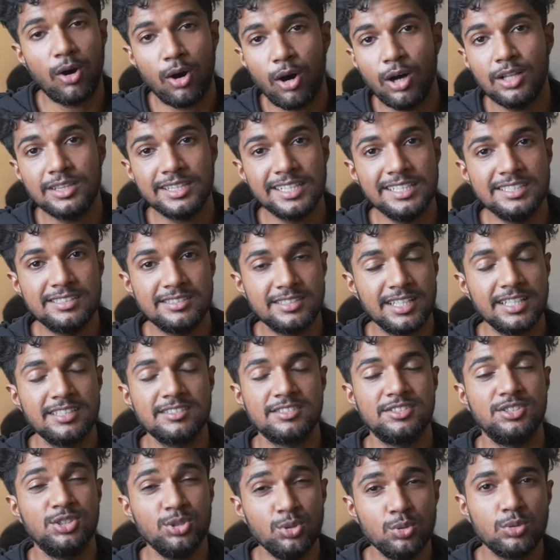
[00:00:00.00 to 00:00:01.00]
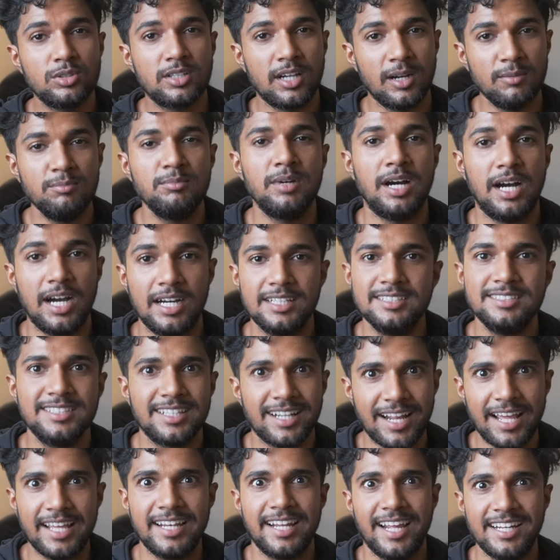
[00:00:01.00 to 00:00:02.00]
All these things do come under
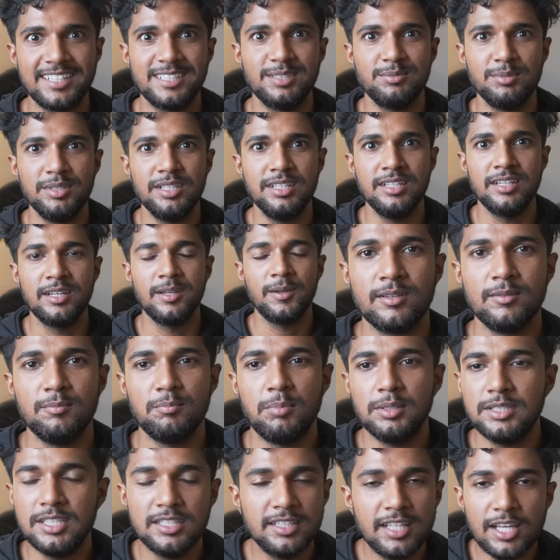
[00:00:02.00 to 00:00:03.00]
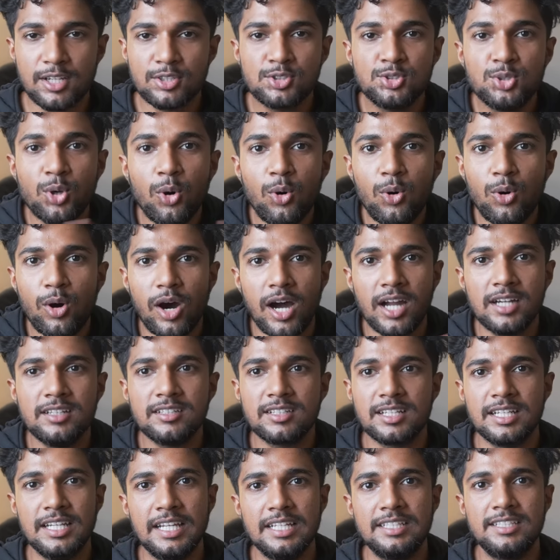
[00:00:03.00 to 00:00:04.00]
anatomy, but they are so
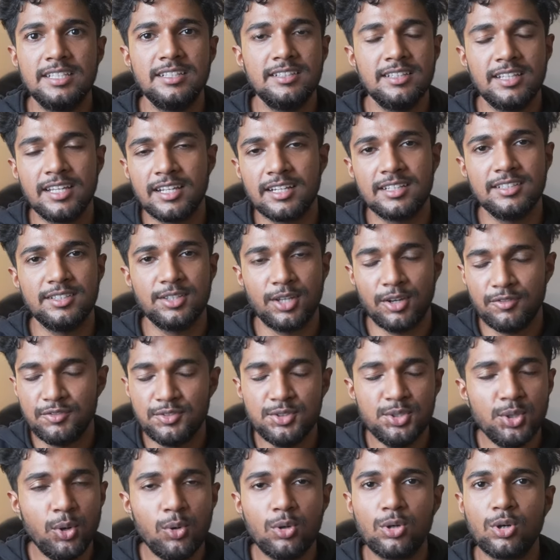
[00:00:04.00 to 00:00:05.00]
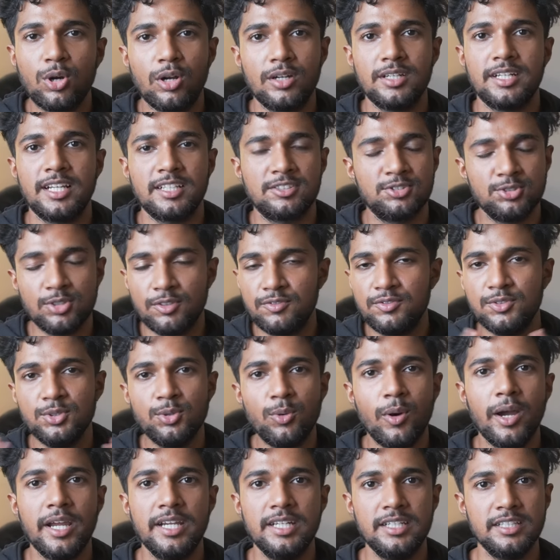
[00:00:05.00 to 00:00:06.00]
unrelated that you have no context, you have
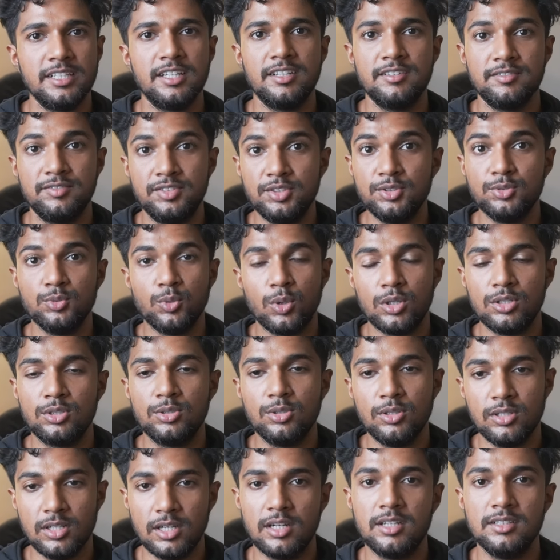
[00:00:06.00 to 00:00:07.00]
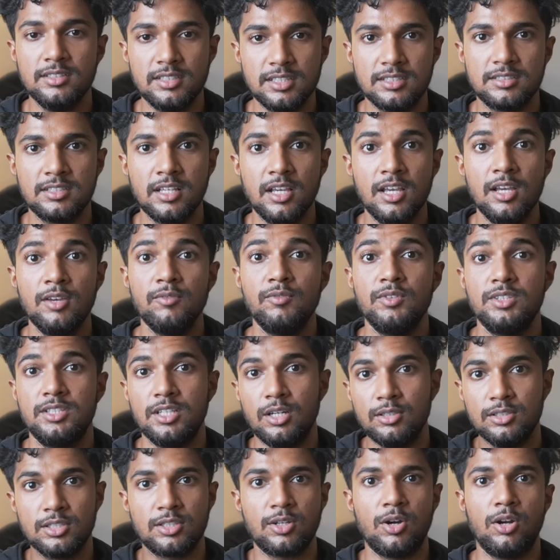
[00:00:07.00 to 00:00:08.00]
no idea if you were to learn this
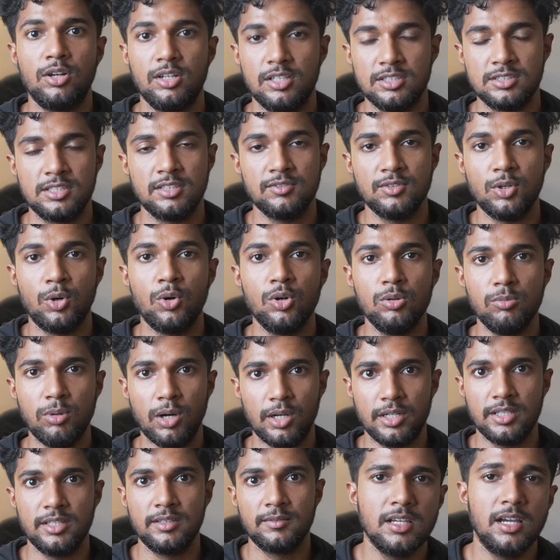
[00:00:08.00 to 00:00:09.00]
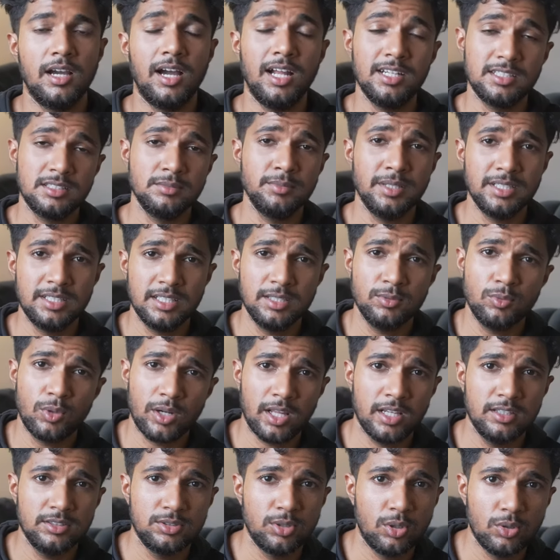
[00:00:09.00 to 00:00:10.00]
without the context of the whole body. Ultimately, what
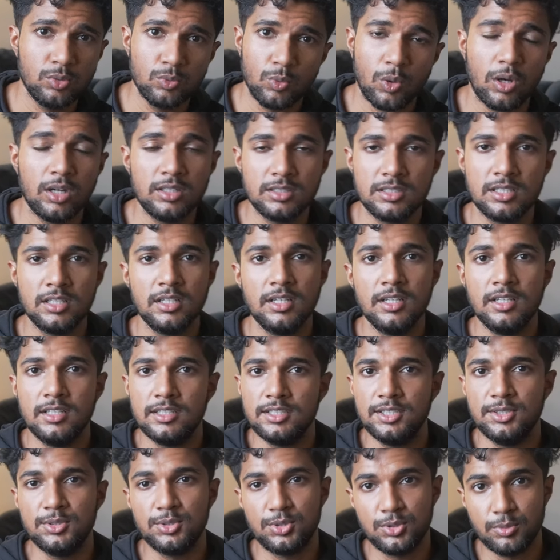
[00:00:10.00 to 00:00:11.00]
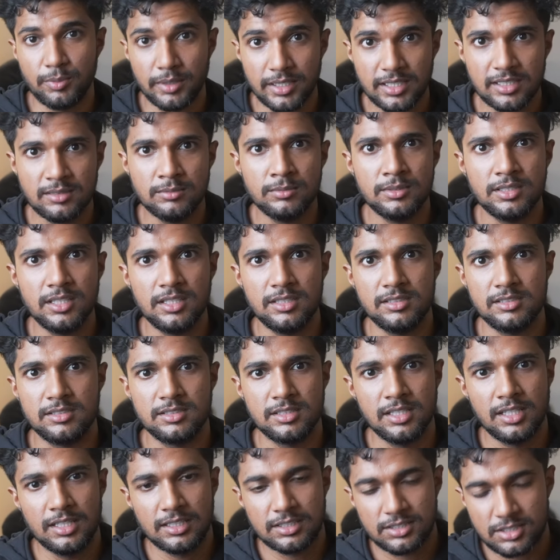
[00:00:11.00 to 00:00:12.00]
I don't want you to become
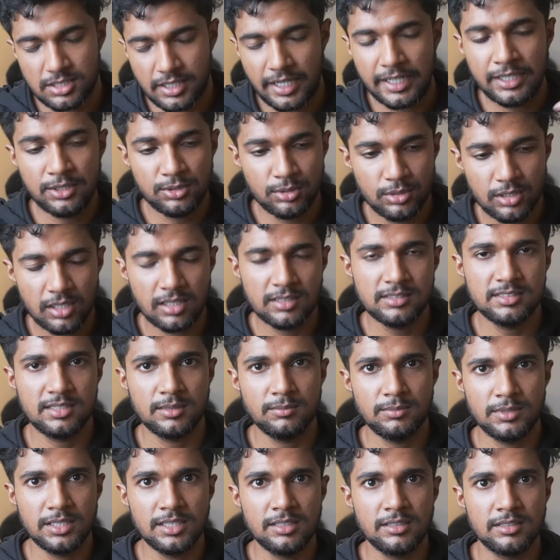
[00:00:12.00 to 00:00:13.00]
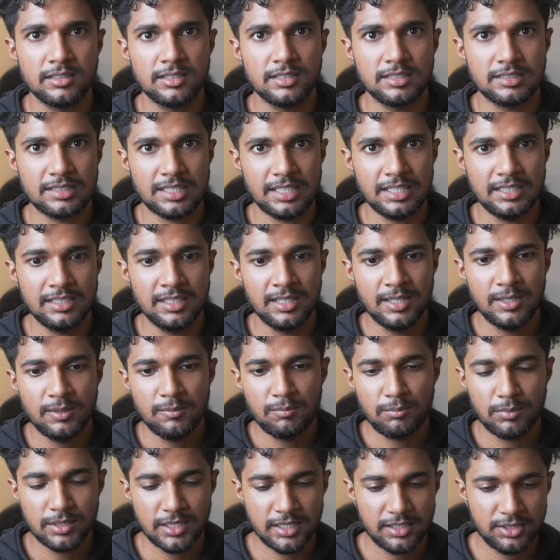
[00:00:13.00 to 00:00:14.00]
is trying to learn something, right?
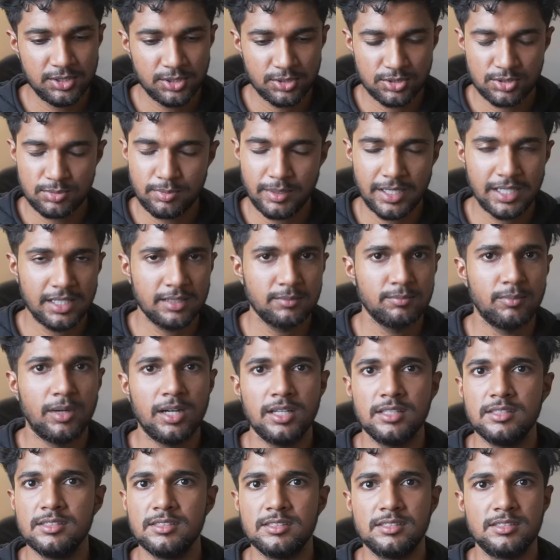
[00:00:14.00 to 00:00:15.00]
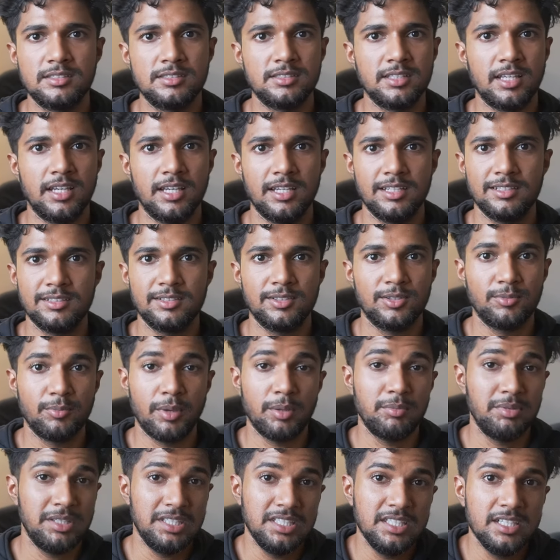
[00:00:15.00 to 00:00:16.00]
But then you're spending months and
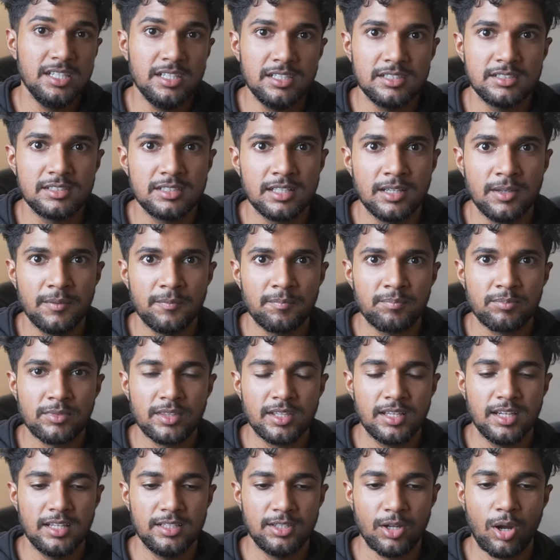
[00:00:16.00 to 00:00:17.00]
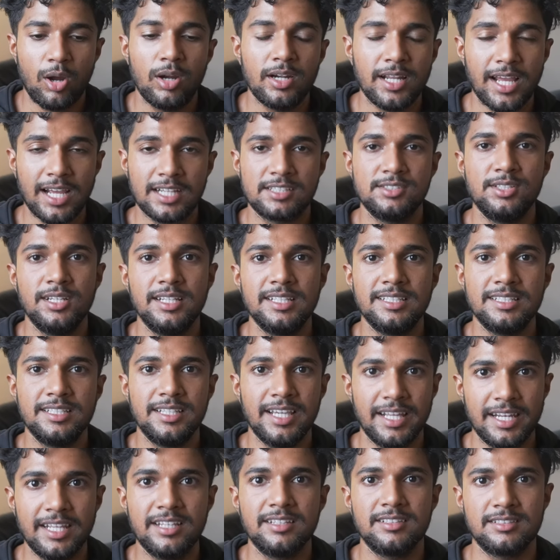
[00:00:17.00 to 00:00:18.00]
maybe years not actually
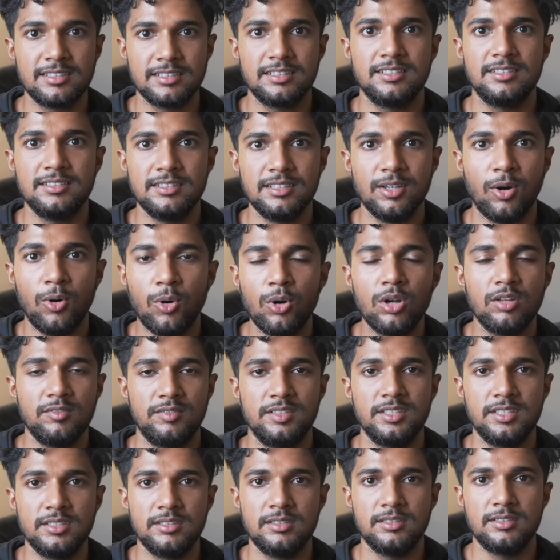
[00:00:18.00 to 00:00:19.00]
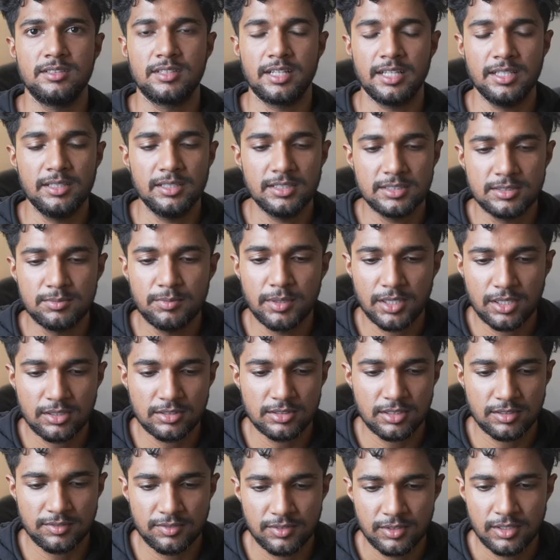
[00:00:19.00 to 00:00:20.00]
getting the whole of it, right? It's
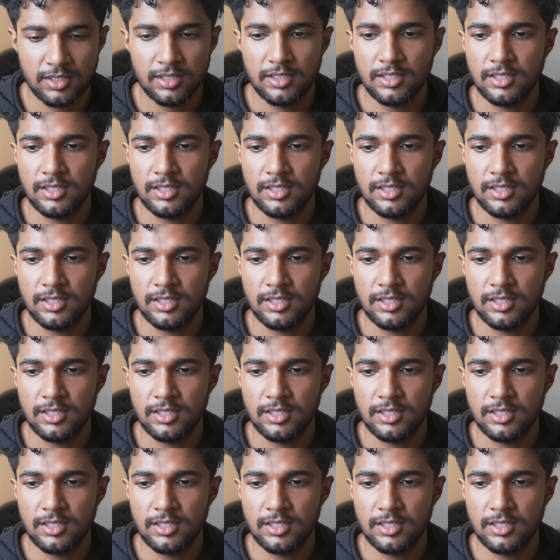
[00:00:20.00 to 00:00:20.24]
because of